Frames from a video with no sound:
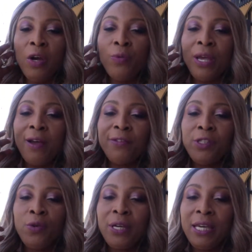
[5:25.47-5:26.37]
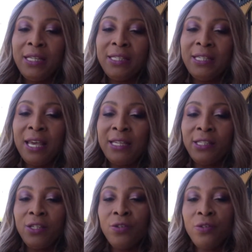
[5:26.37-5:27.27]
We have Sukit,
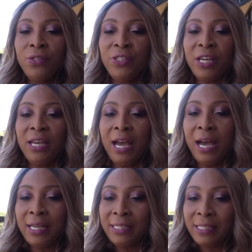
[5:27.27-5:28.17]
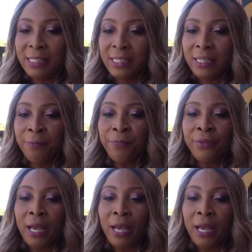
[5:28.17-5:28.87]
S U J I T,